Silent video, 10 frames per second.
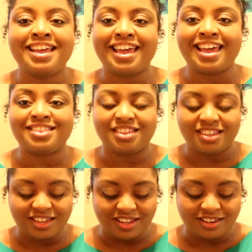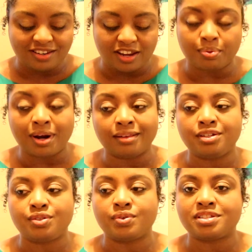and then they're
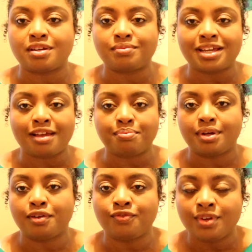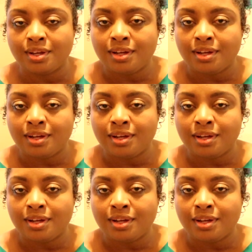probably doing some type of